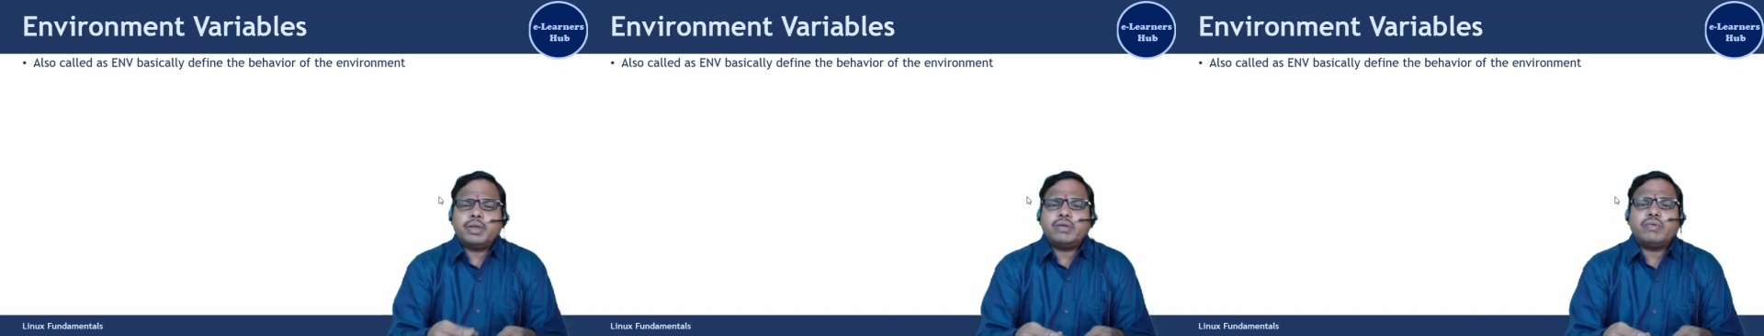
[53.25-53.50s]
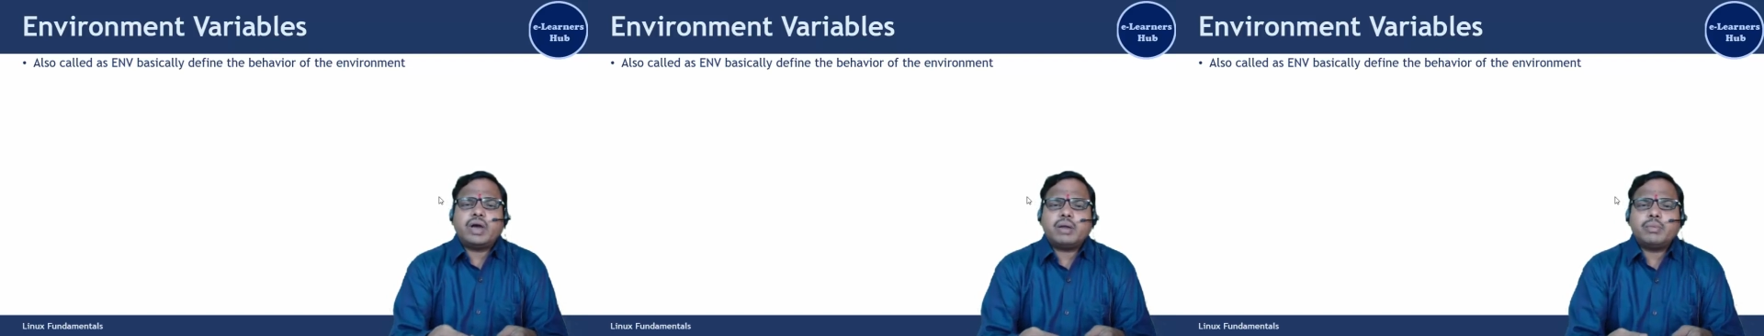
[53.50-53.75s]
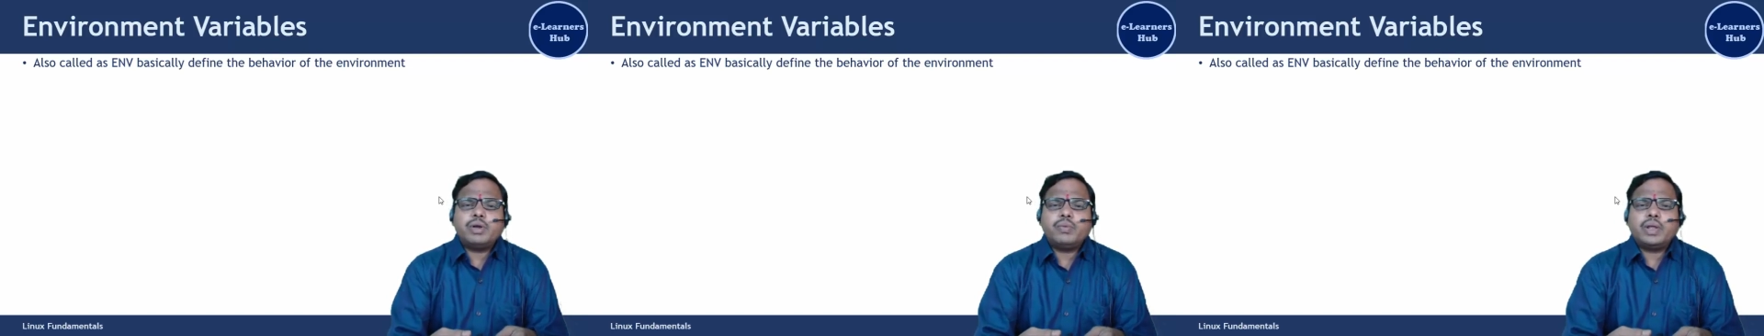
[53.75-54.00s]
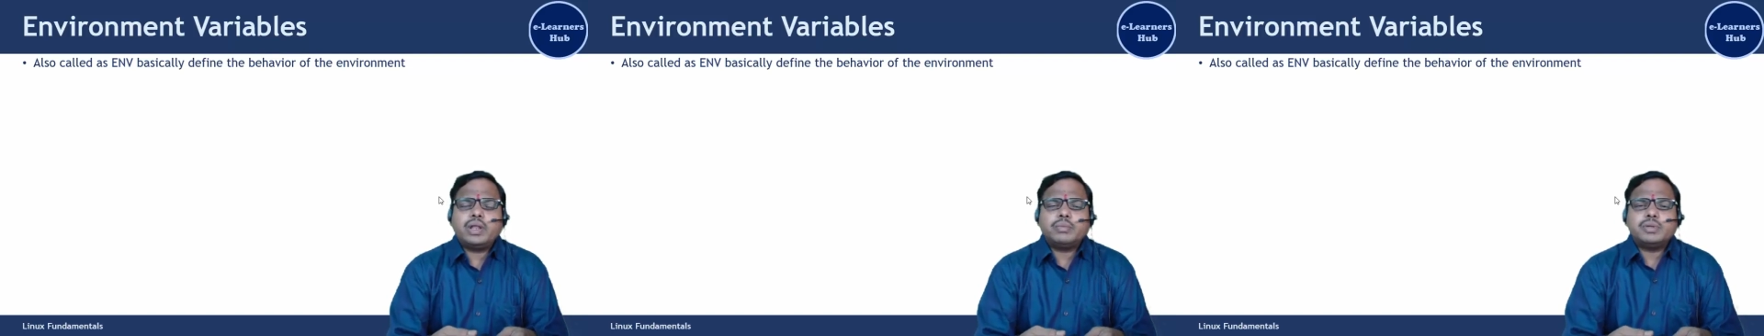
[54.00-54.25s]

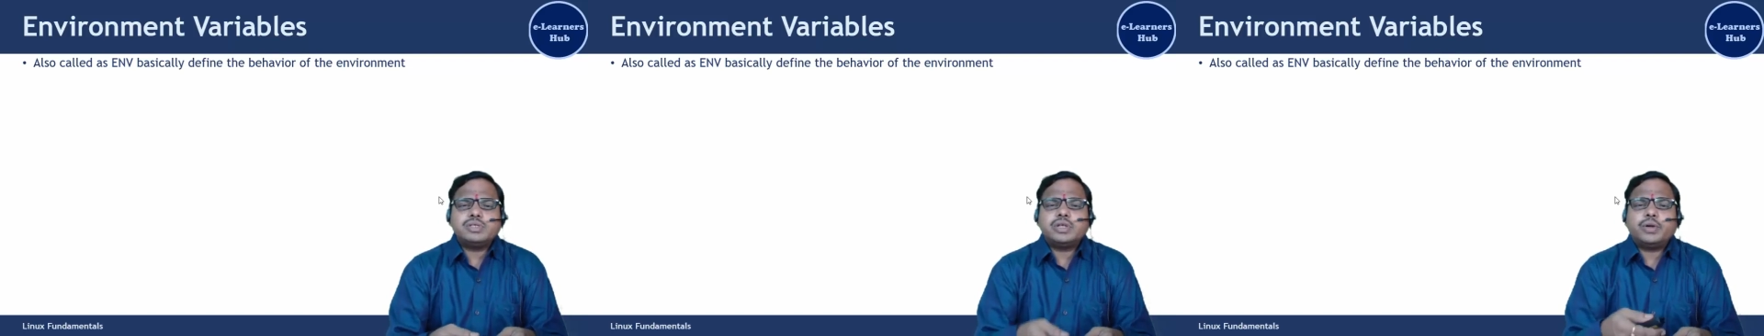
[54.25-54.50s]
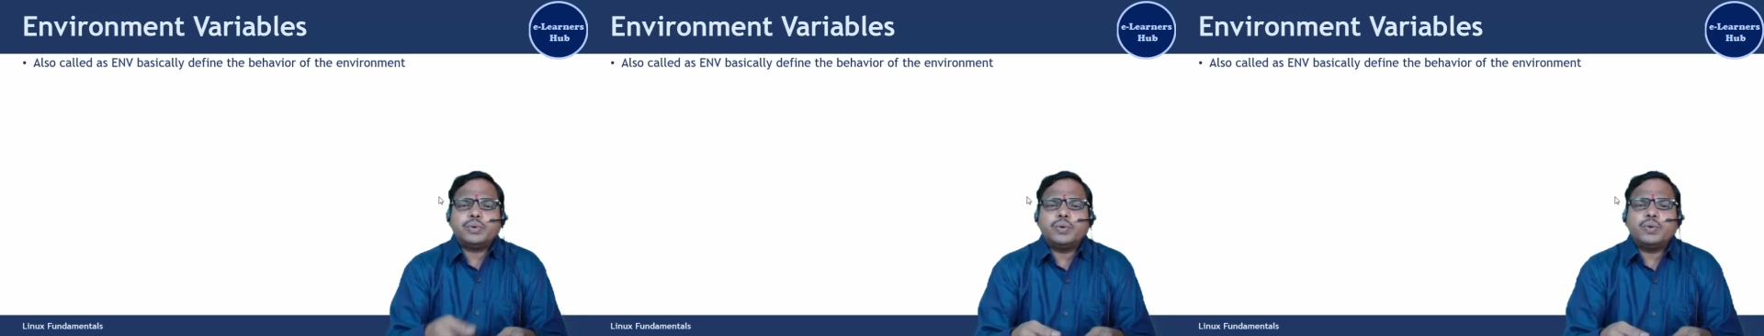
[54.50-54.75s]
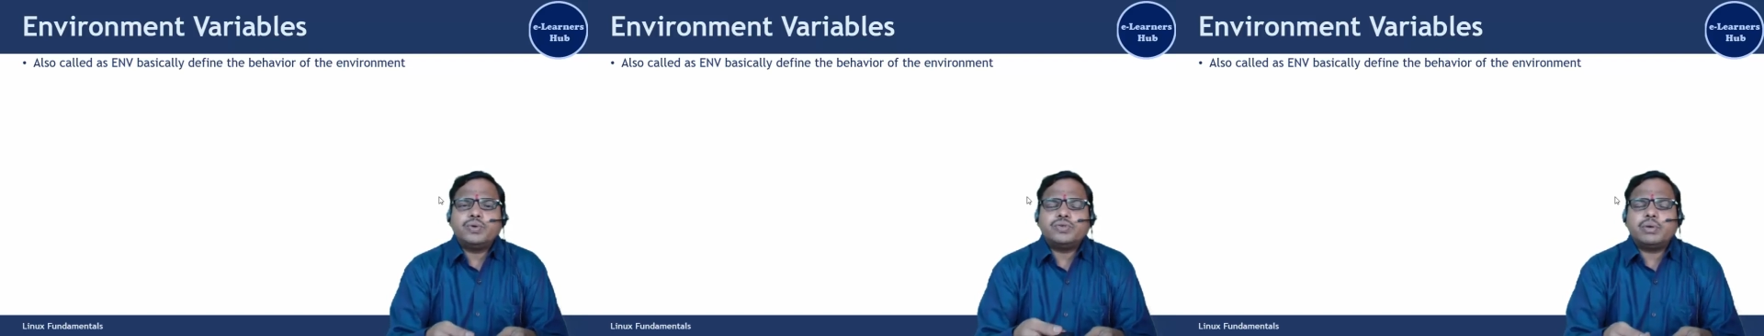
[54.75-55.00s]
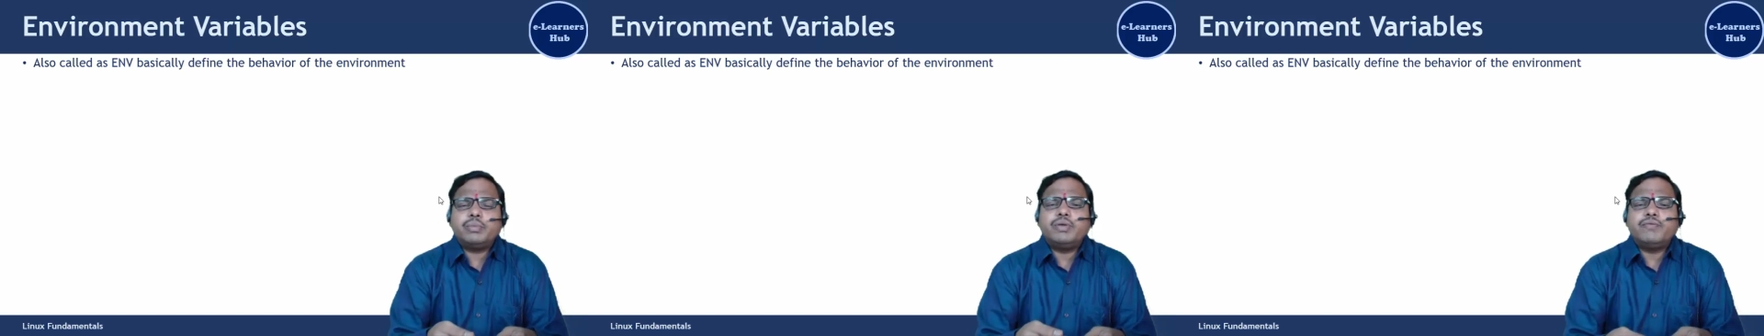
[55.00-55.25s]
environment variables that hold
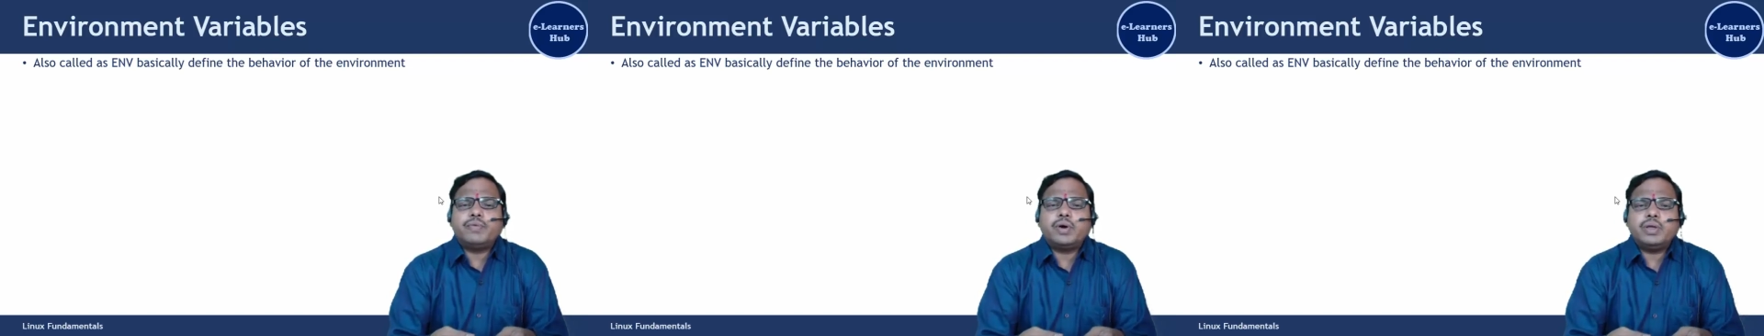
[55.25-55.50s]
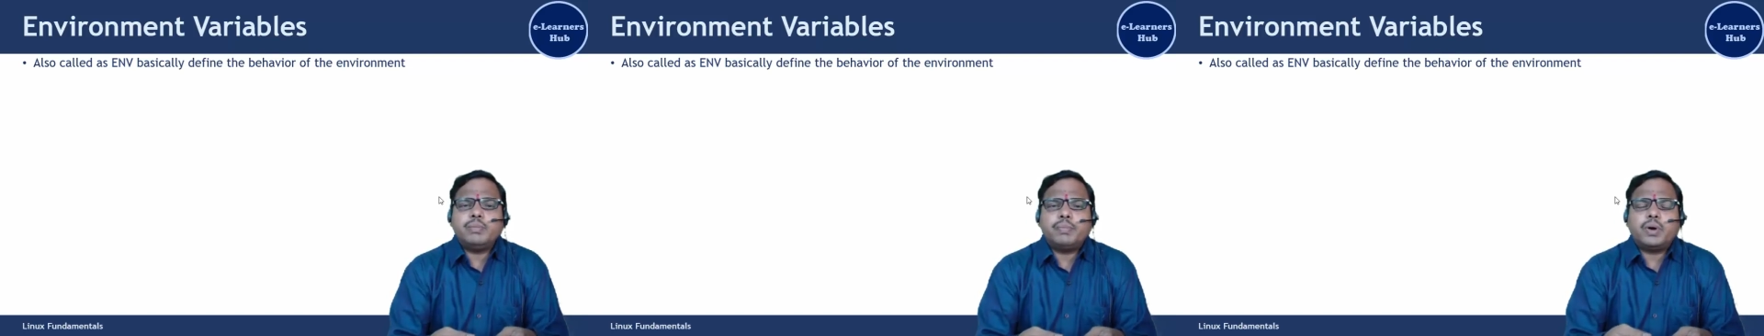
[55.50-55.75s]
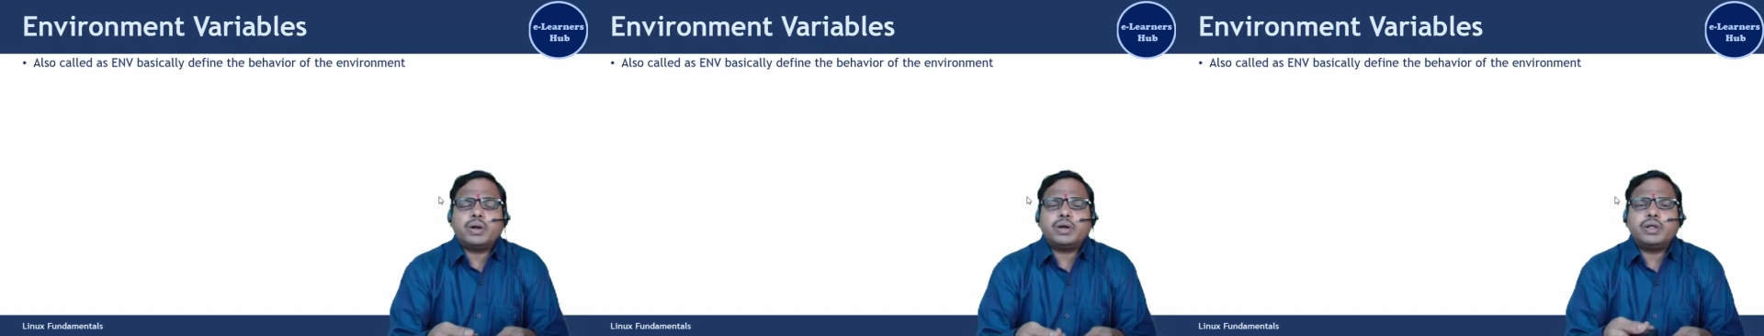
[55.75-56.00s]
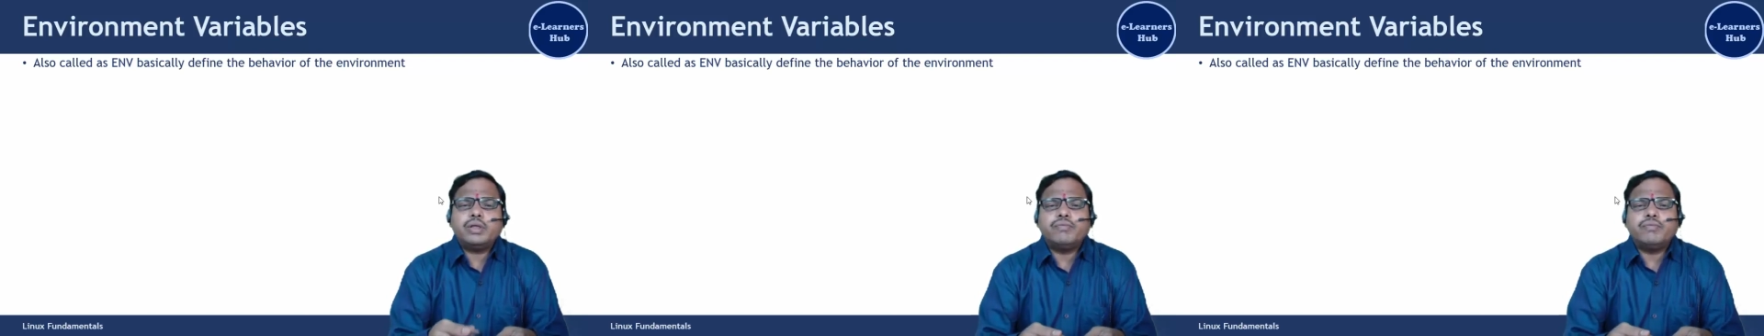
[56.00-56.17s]
some important